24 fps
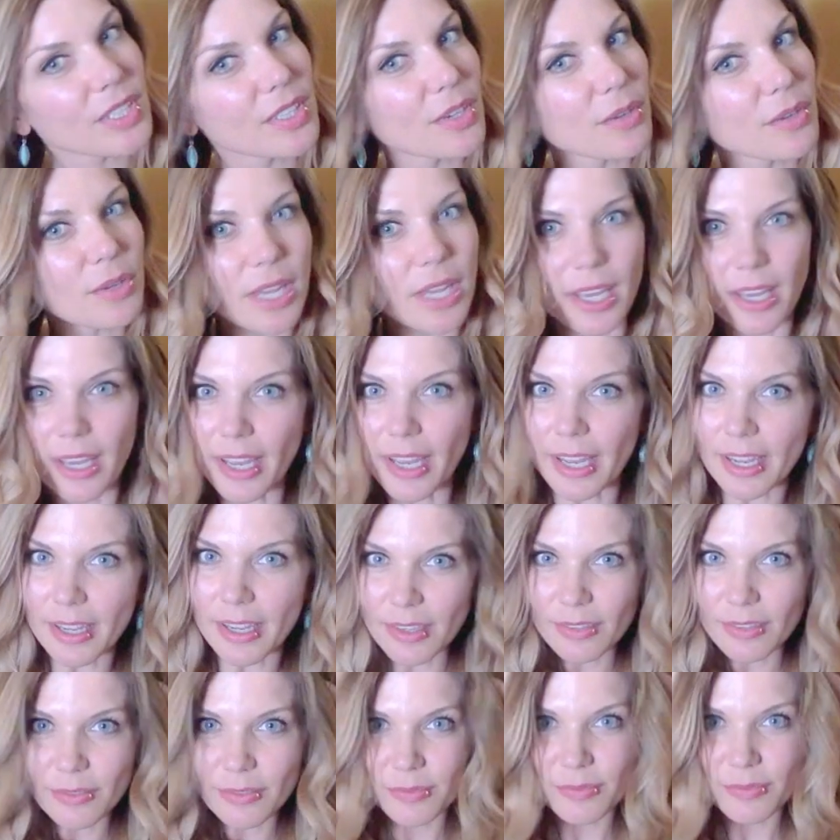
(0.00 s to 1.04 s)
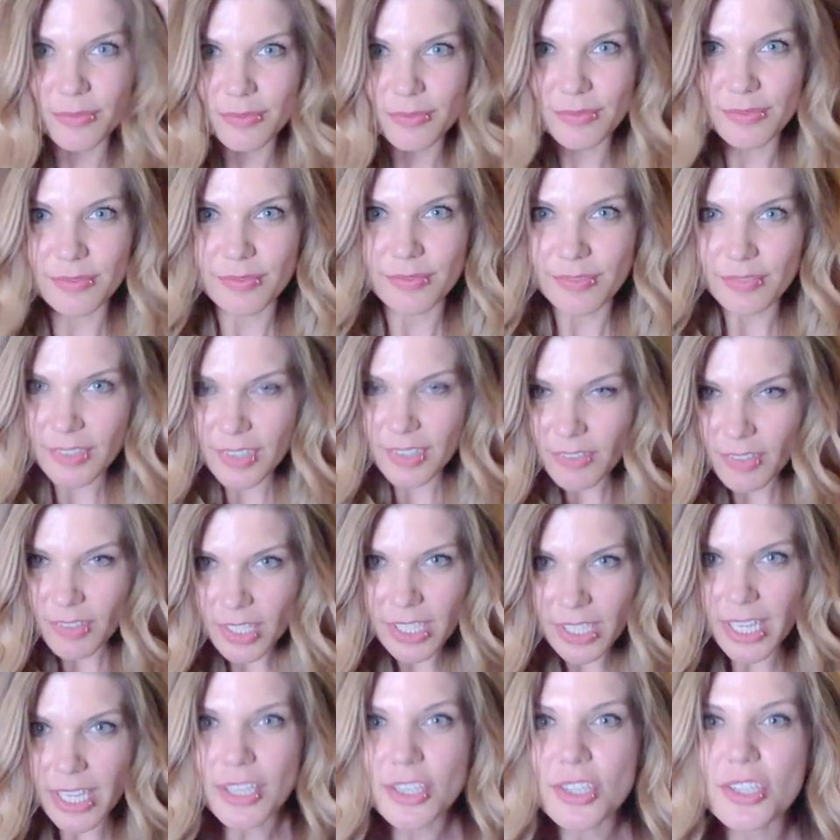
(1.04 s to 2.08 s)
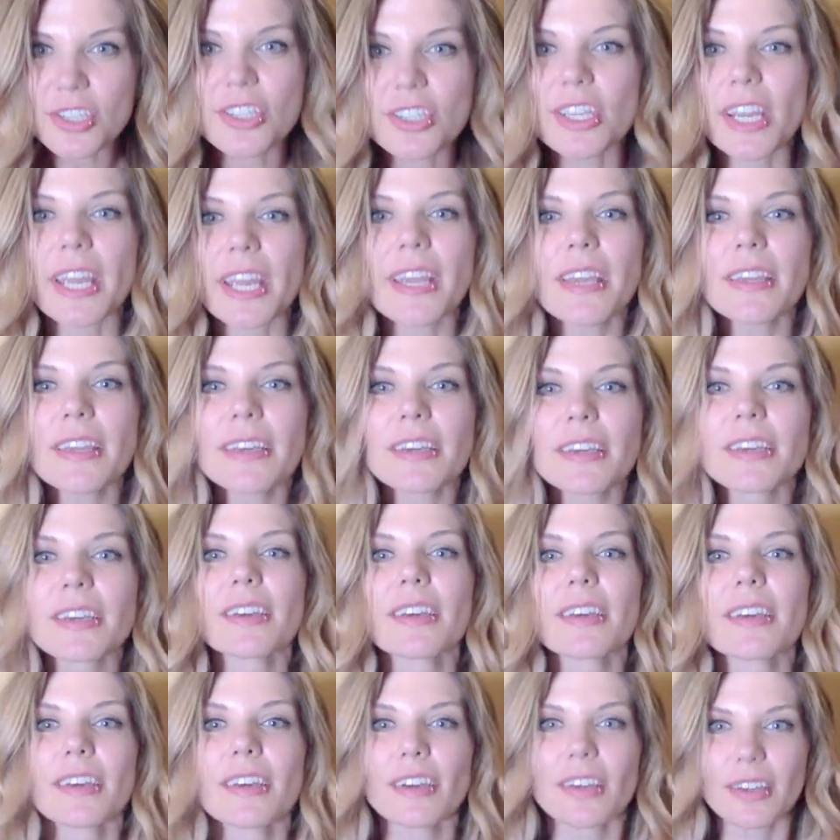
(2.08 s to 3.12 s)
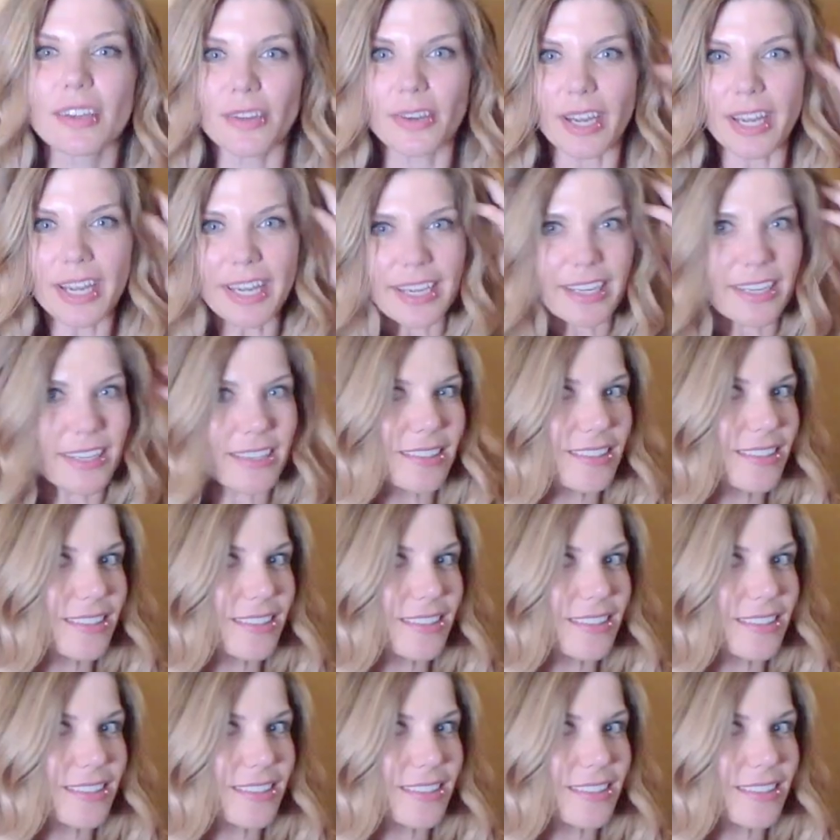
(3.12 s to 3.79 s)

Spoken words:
Okay, give it a nice shake. Great.